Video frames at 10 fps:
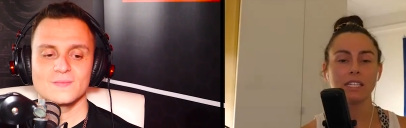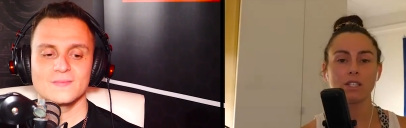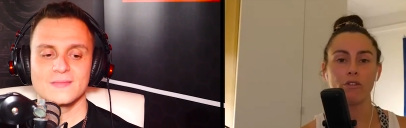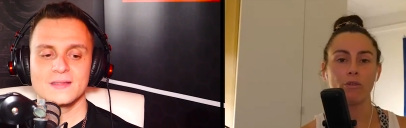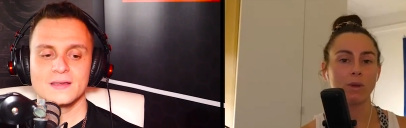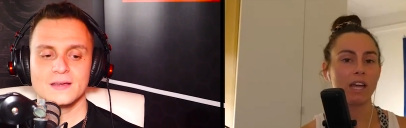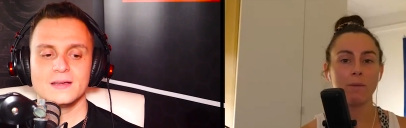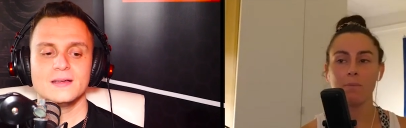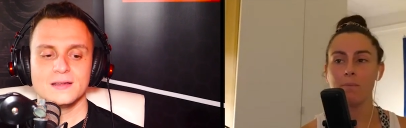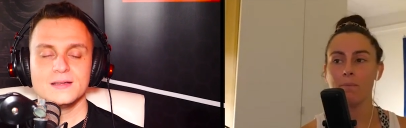Speaker 1: off
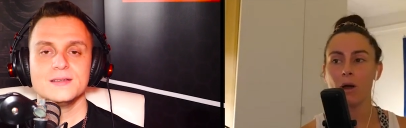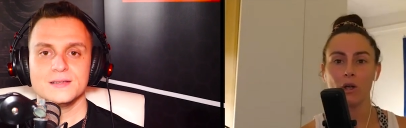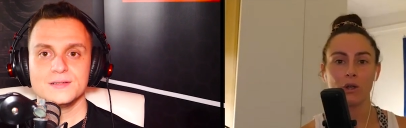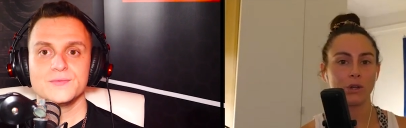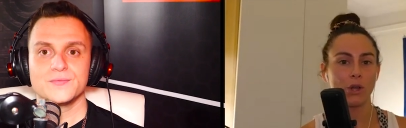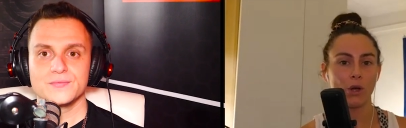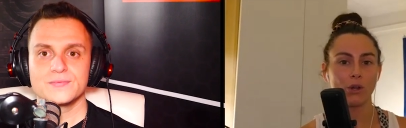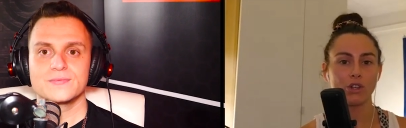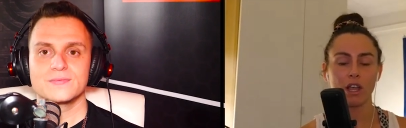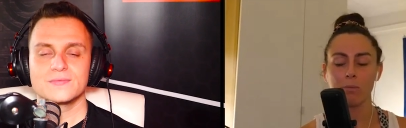without my own
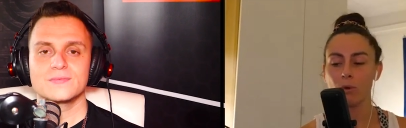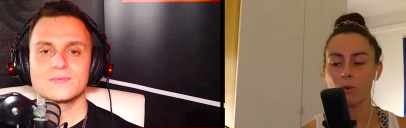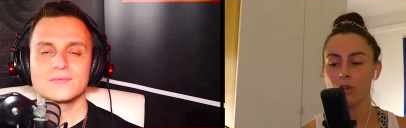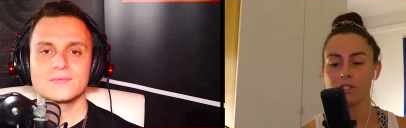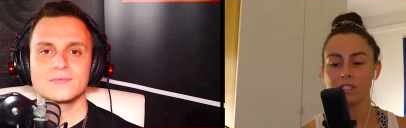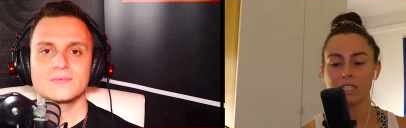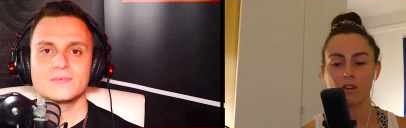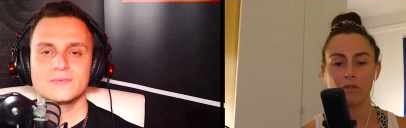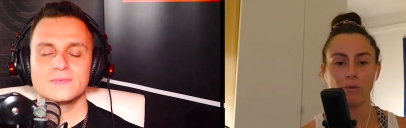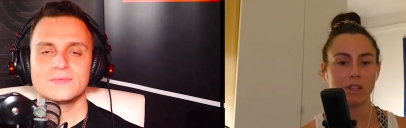coach. I can pull those things
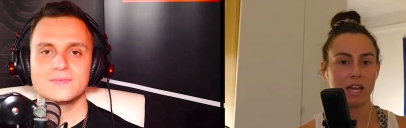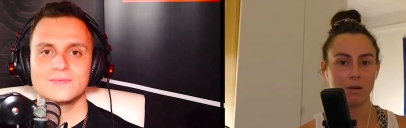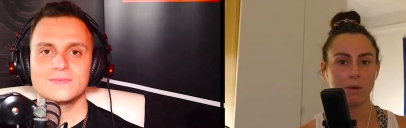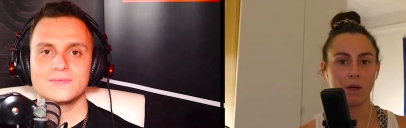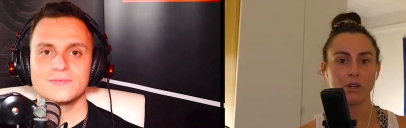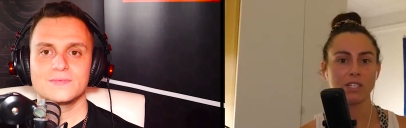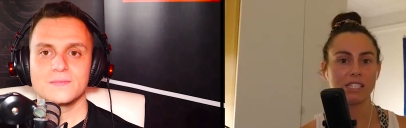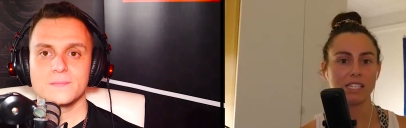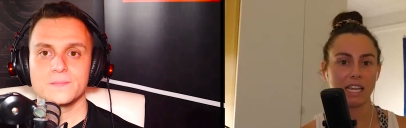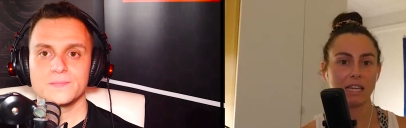off without my own
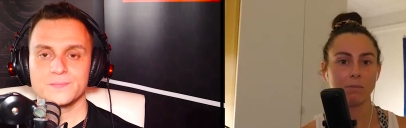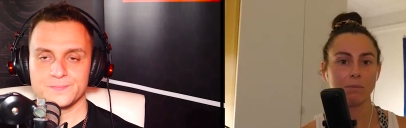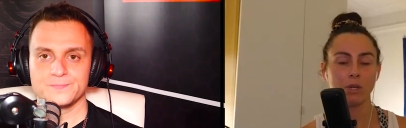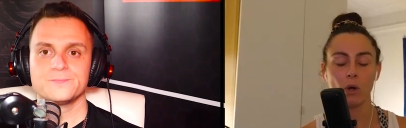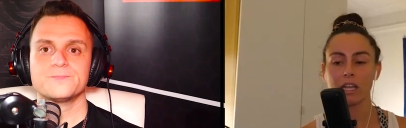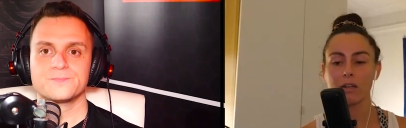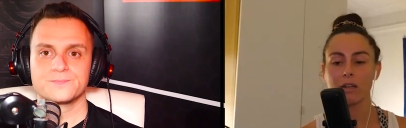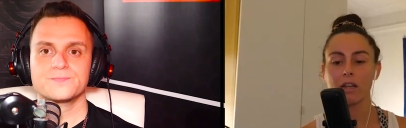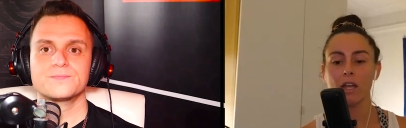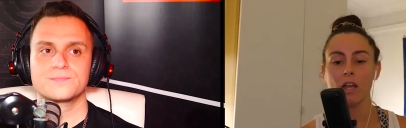team. You know, I can,
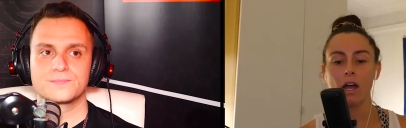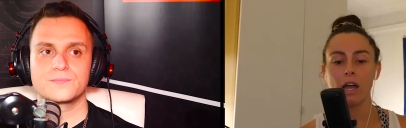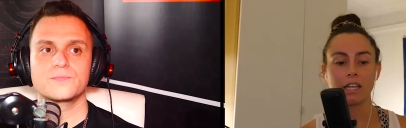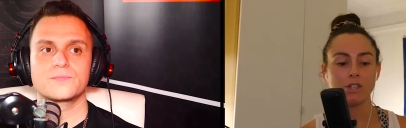I can